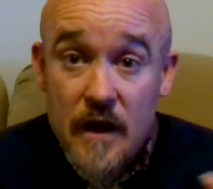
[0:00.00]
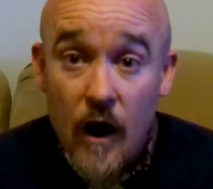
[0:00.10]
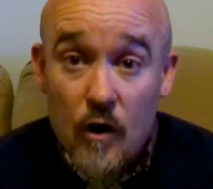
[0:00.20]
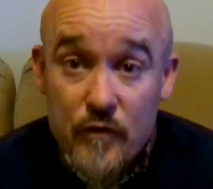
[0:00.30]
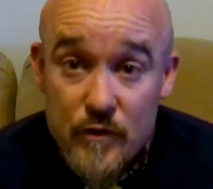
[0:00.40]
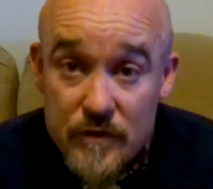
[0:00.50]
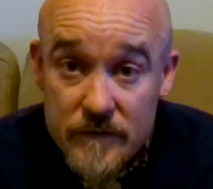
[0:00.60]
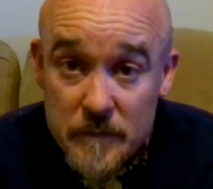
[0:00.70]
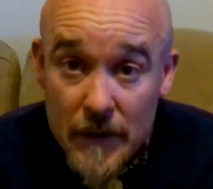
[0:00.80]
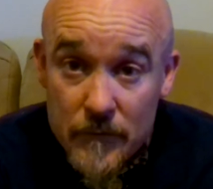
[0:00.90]
alter
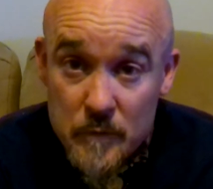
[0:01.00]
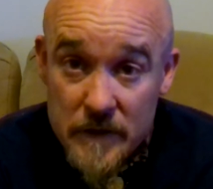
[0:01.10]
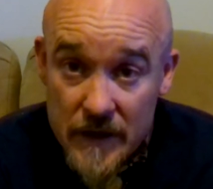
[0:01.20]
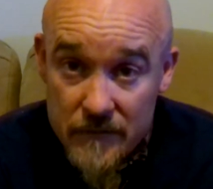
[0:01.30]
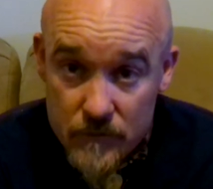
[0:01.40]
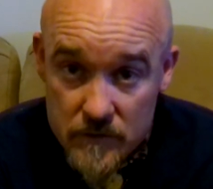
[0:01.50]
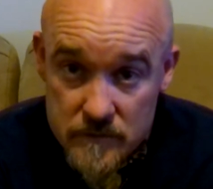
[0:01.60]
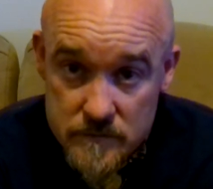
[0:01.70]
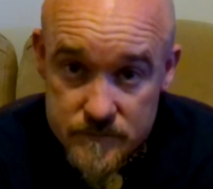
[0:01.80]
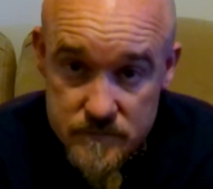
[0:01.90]
things about their behavior.
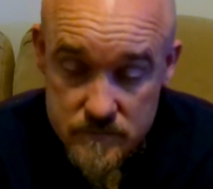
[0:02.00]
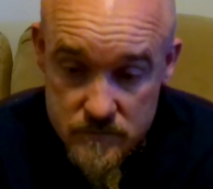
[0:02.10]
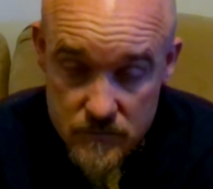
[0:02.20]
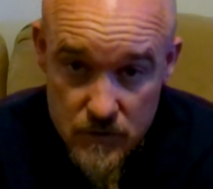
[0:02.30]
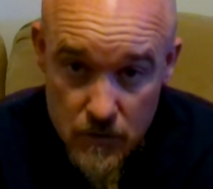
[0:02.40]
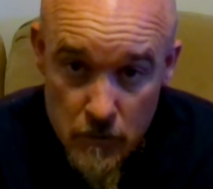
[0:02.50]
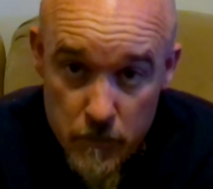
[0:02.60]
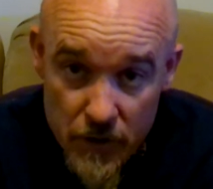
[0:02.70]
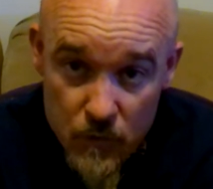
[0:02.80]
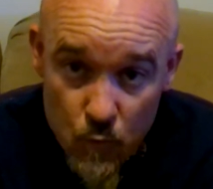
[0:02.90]

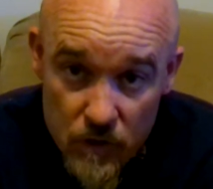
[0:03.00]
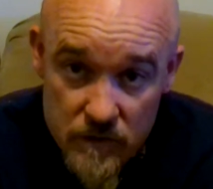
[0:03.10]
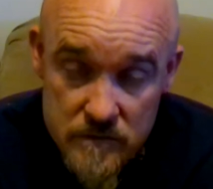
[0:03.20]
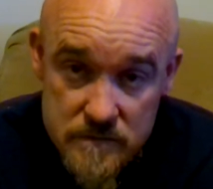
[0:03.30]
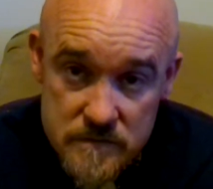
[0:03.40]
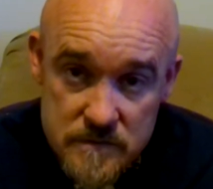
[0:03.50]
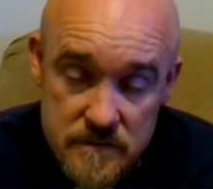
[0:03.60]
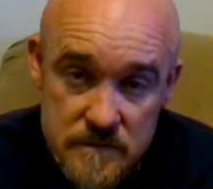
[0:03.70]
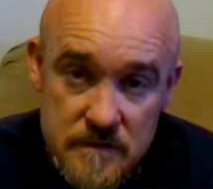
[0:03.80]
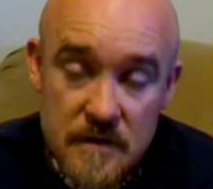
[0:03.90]
But it will
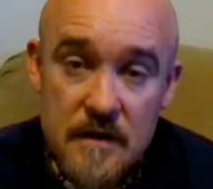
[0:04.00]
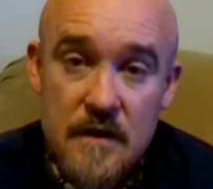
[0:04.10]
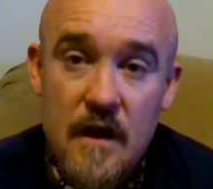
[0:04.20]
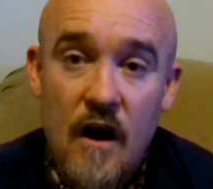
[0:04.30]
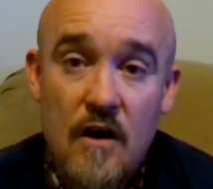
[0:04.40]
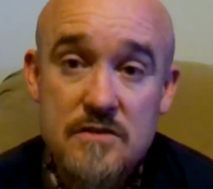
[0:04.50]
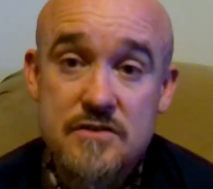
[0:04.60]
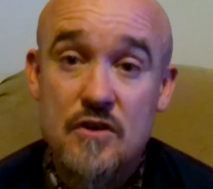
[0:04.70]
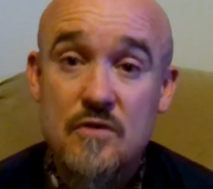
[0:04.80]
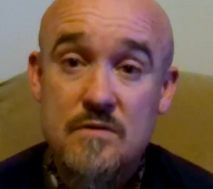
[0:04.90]

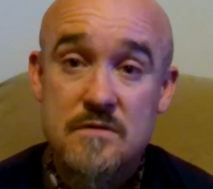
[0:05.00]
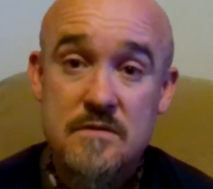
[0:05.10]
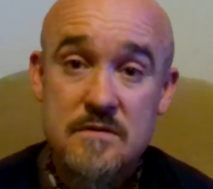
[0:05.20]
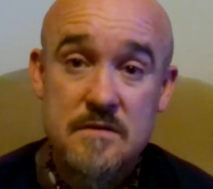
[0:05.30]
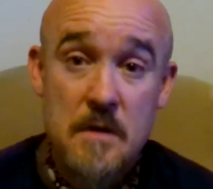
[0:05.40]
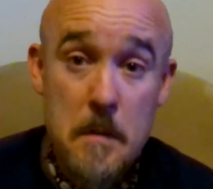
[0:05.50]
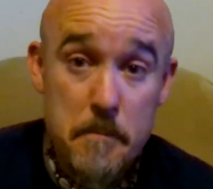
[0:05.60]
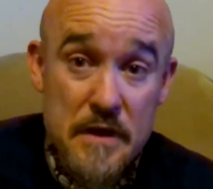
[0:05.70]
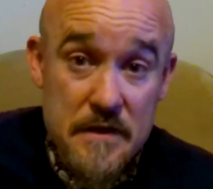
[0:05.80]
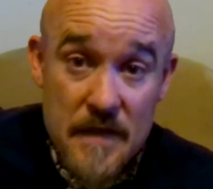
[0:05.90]
also
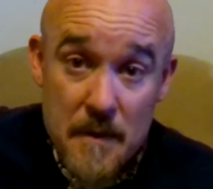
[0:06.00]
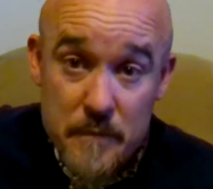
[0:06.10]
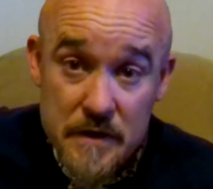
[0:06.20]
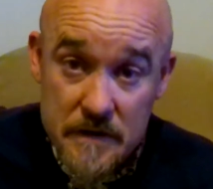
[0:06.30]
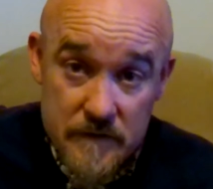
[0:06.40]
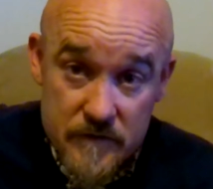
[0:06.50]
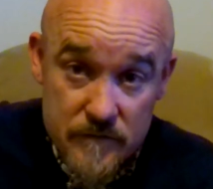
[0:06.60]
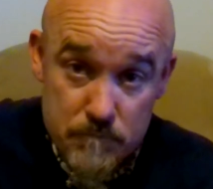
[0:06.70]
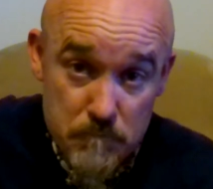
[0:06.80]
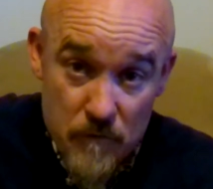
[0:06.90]
be that being. You're
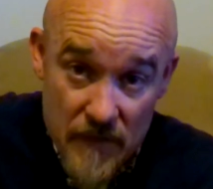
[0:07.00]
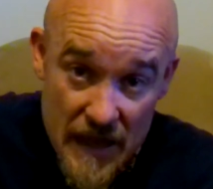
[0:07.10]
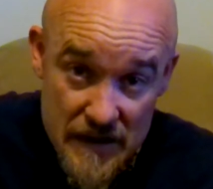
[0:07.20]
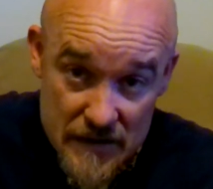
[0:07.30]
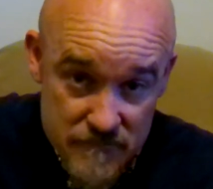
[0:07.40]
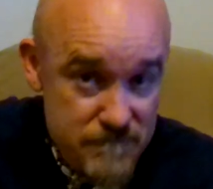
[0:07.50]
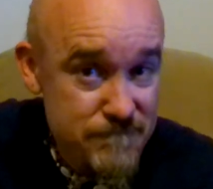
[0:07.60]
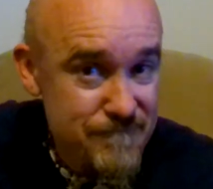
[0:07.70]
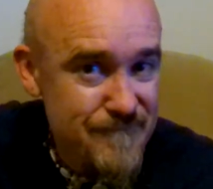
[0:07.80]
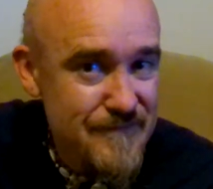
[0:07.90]
just that
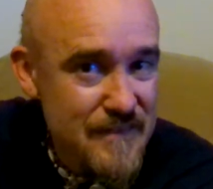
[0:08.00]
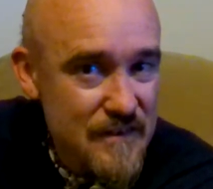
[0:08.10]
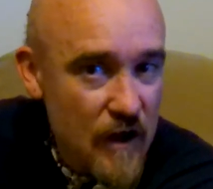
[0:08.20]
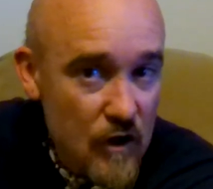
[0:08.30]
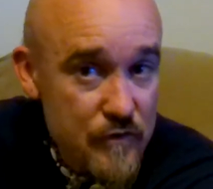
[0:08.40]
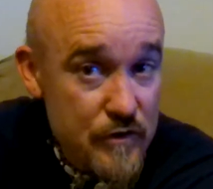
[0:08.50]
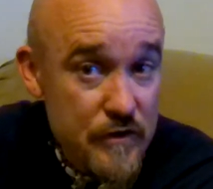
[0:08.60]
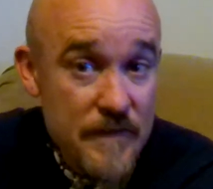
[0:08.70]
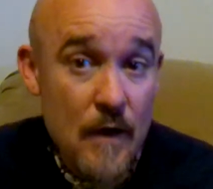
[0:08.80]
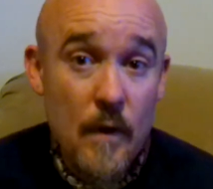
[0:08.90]
altered
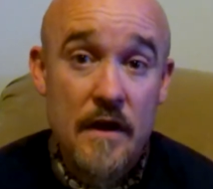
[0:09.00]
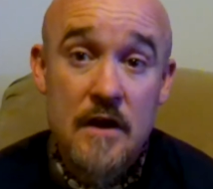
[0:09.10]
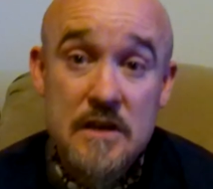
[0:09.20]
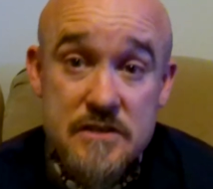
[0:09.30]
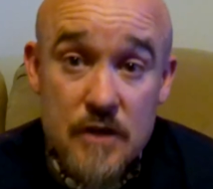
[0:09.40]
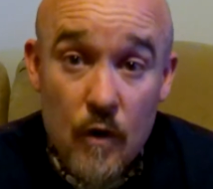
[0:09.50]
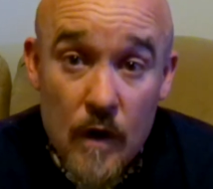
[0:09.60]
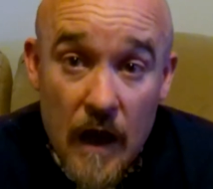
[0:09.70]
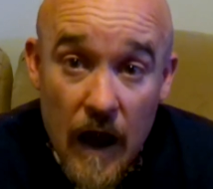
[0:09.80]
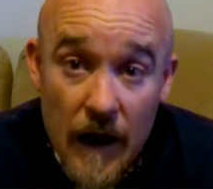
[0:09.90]
in that way. So,
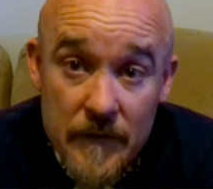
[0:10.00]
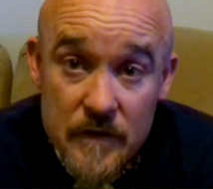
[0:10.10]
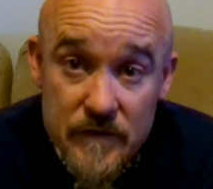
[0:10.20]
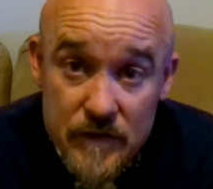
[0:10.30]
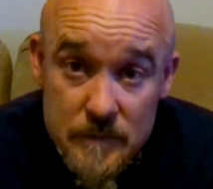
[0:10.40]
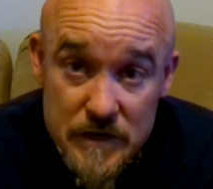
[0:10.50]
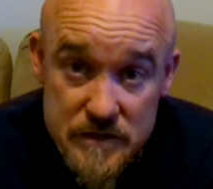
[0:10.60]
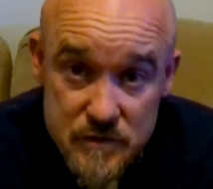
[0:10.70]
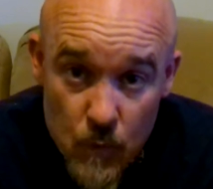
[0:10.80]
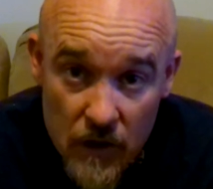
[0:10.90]
on this subject
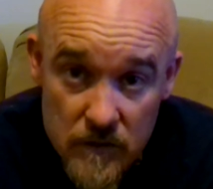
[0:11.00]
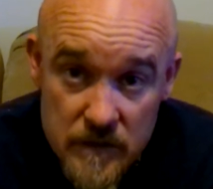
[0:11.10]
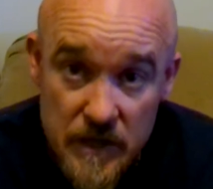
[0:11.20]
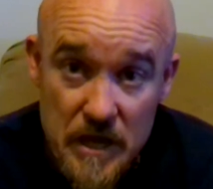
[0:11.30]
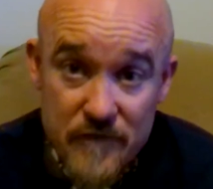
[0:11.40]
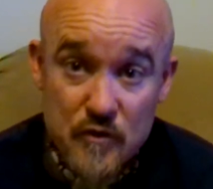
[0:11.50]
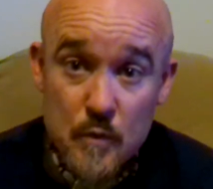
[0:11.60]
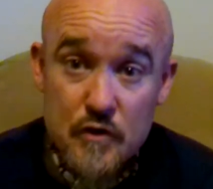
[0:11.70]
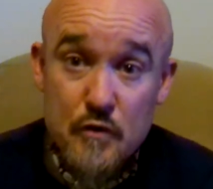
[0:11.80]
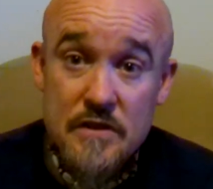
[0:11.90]
as well, if you
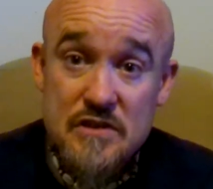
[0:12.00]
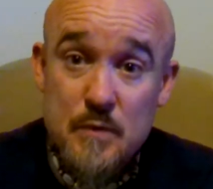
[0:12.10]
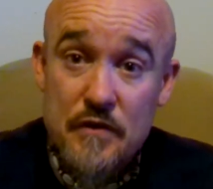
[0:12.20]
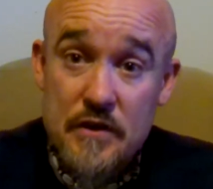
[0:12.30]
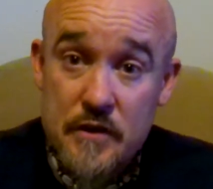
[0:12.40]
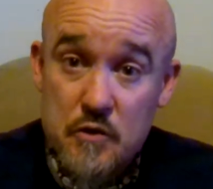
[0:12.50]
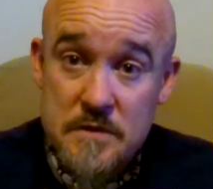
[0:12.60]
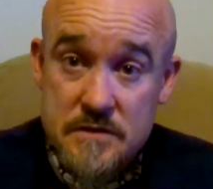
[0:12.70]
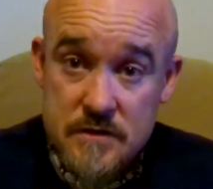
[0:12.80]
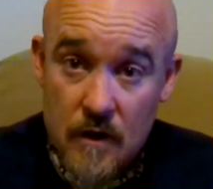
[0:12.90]
were doing this with a
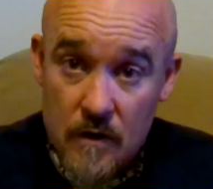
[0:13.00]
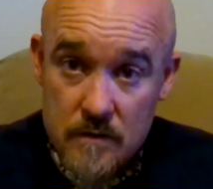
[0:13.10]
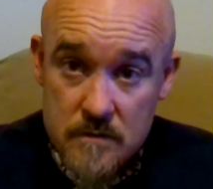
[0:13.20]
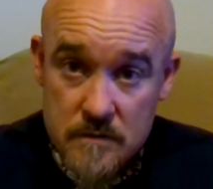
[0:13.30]
human skull,